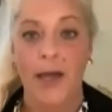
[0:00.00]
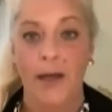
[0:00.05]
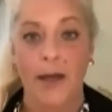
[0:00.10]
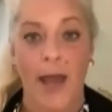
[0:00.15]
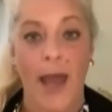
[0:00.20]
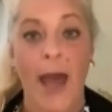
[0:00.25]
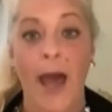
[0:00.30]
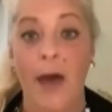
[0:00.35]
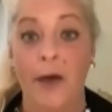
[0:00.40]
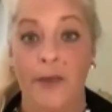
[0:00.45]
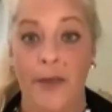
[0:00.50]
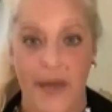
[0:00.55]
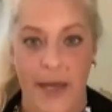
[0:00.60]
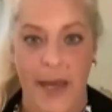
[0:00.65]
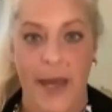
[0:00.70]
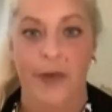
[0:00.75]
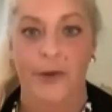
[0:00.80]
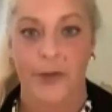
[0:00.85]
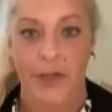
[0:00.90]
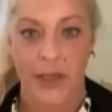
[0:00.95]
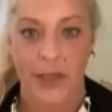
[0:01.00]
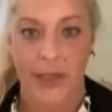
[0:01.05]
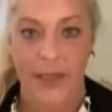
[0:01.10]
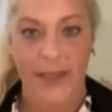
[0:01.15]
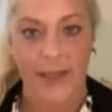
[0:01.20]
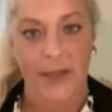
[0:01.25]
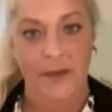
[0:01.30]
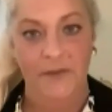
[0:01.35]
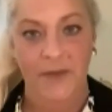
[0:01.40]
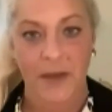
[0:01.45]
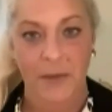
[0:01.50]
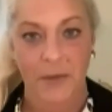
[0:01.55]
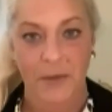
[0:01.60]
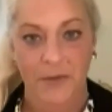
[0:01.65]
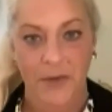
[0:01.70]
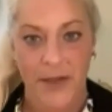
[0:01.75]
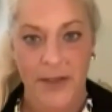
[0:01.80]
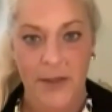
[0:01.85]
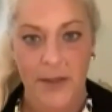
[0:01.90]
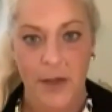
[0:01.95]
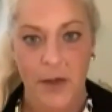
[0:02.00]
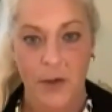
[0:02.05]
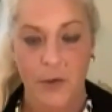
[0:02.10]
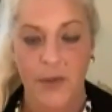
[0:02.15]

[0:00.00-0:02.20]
how they calculate the FEMA flood zone.